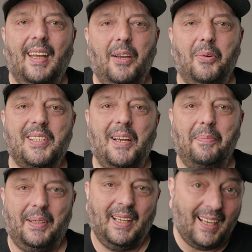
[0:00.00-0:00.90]
Hey, what's
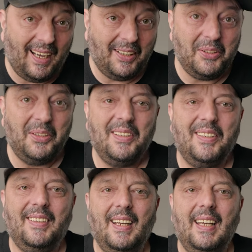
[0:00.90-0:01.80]
up? How you doing
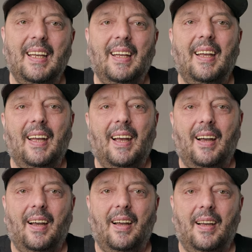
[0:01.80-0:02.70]
today?
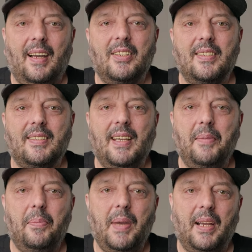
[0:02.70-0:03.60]
I just
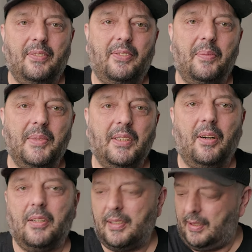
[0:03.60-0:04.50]
came back from the
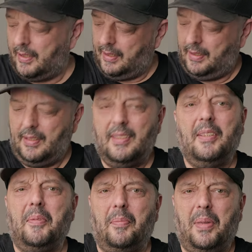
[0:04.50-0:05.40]
doctor.
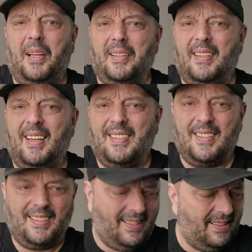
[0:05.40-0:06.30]
Blood
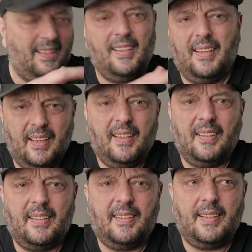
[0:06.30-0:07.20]
test,
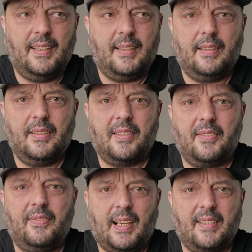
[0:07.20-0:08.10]

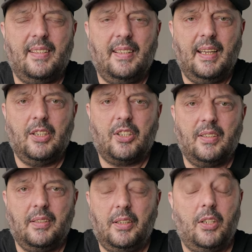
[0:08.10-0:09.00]
tetanus
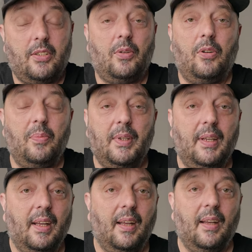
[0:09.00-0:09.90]
vaccination. They just told
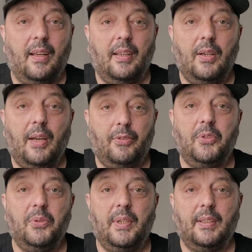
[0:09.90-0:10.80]
me you have to
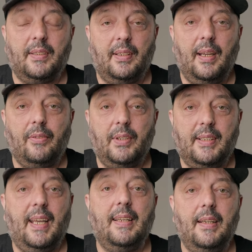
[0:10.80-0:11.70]
do that every
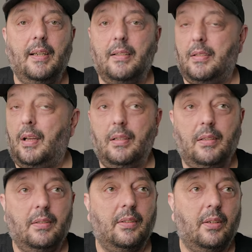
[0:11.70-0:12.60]
10 years. I
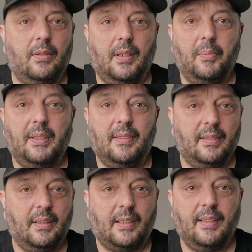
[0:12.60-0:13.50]
didn't know. I mean,
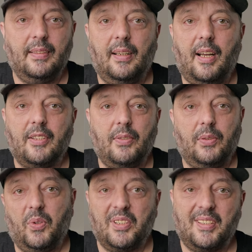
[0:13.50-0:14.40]
I think the last
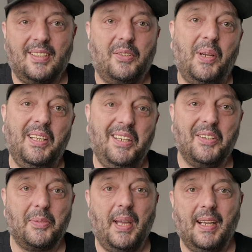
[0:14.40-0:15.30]
one was 20
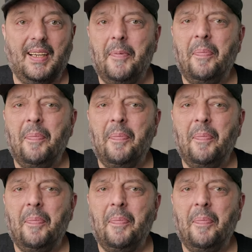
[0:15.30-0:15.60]
years back.